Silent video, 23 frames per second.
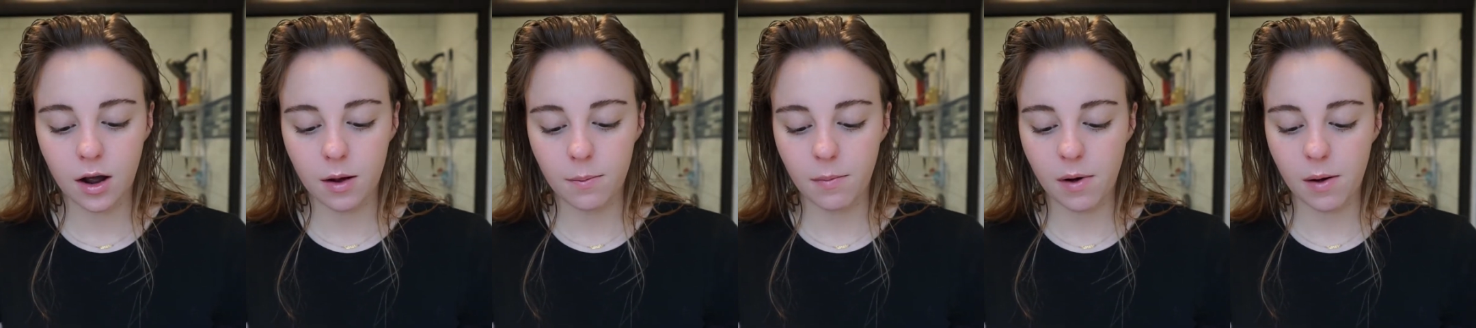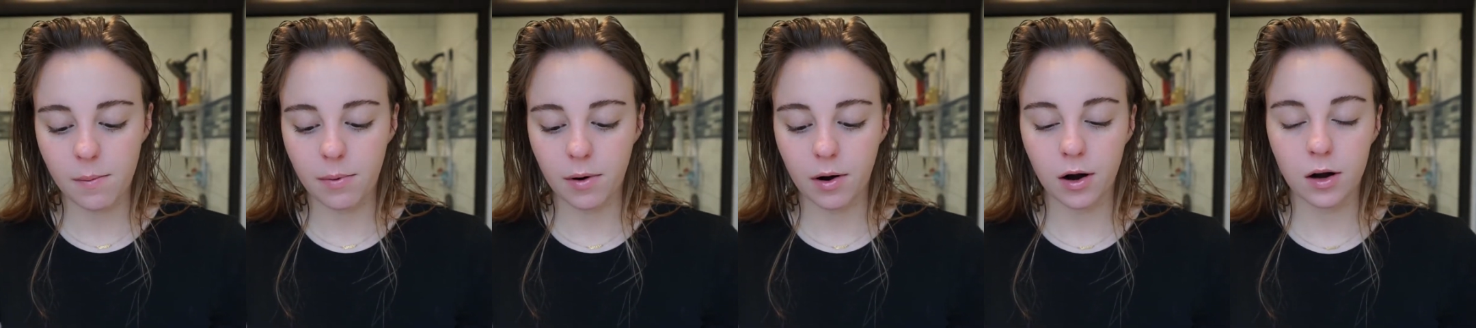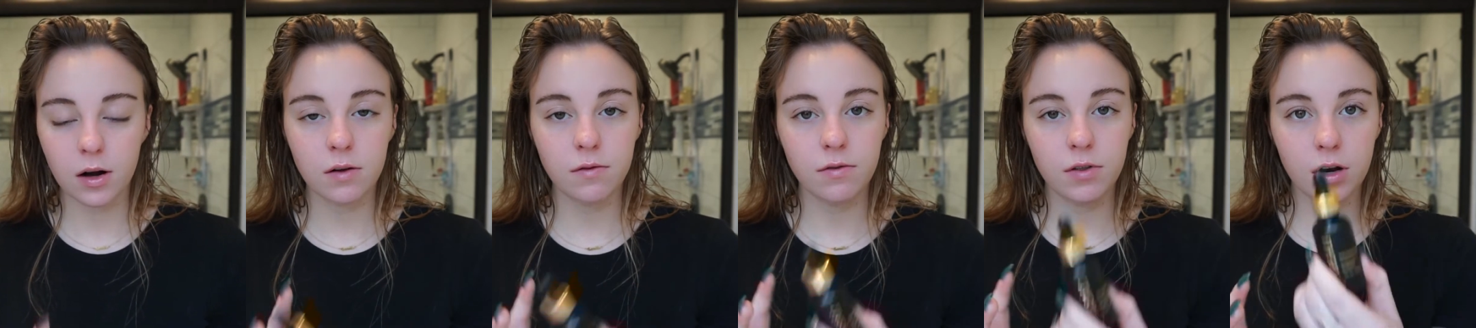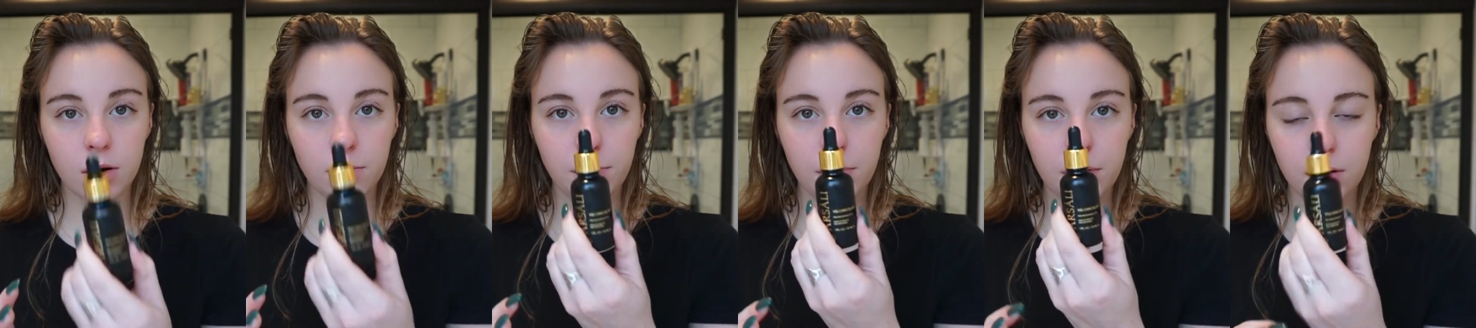a part of
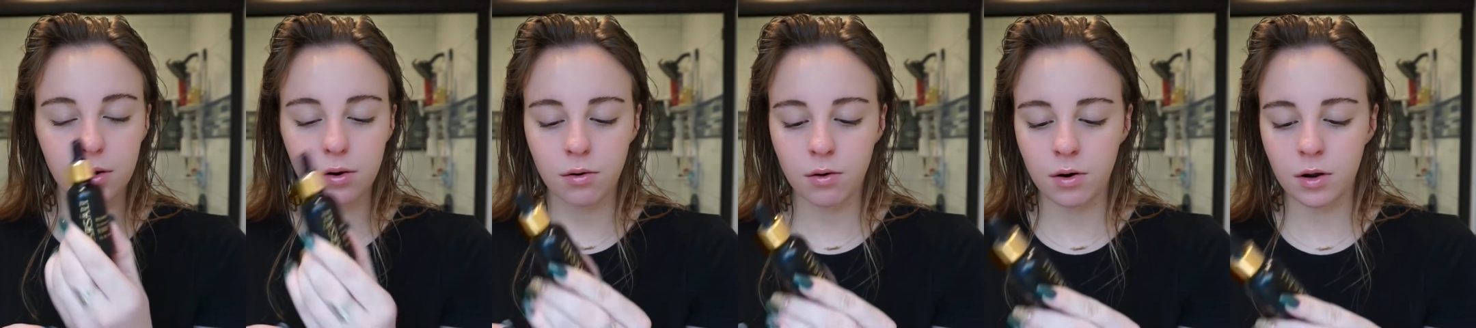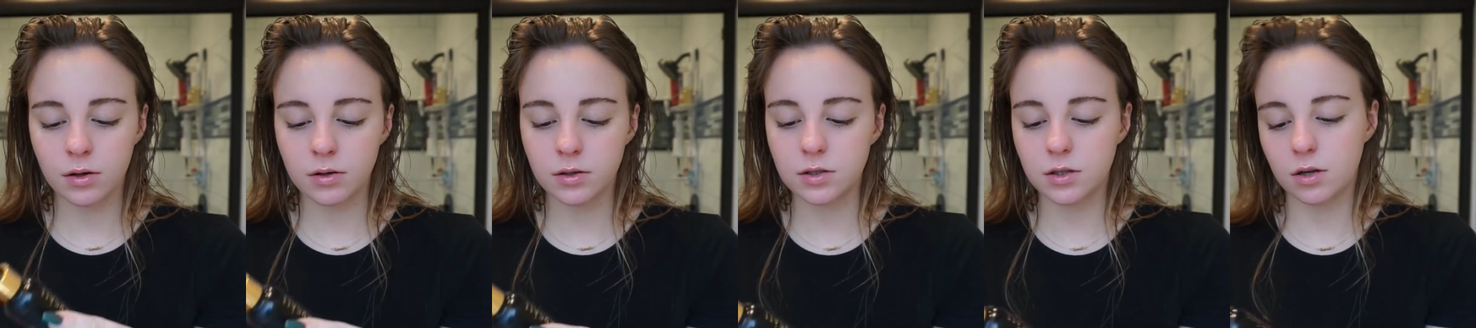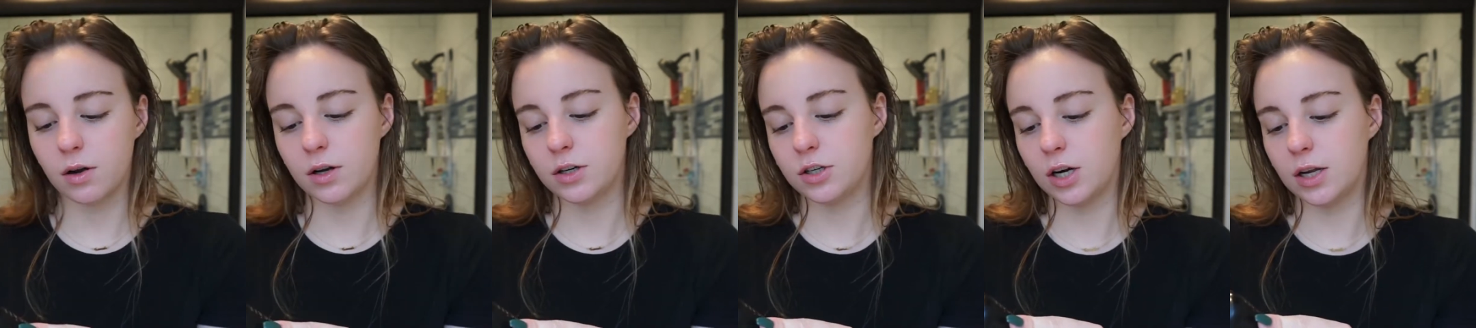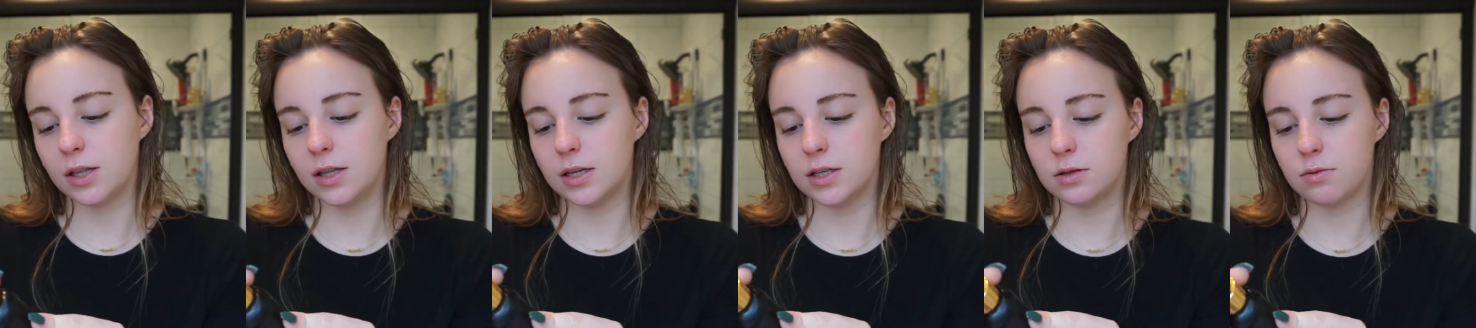their beauty oil, so I
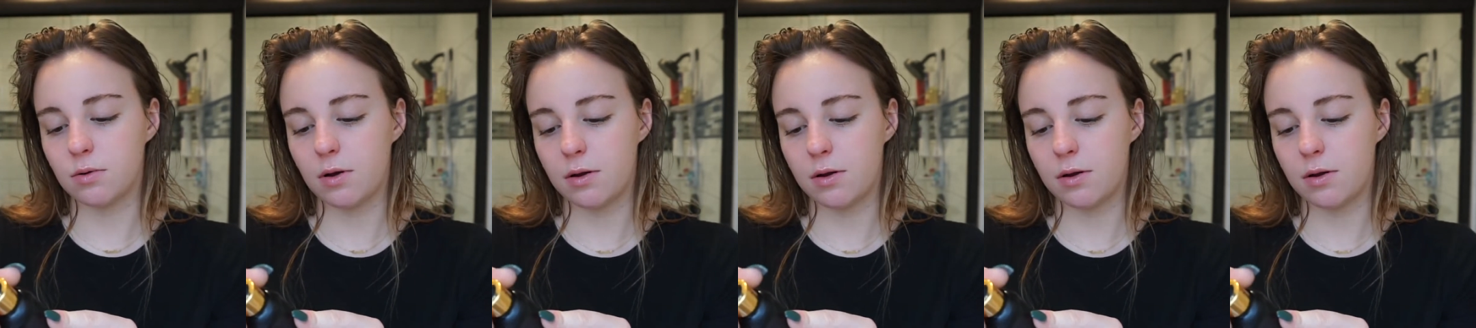tried this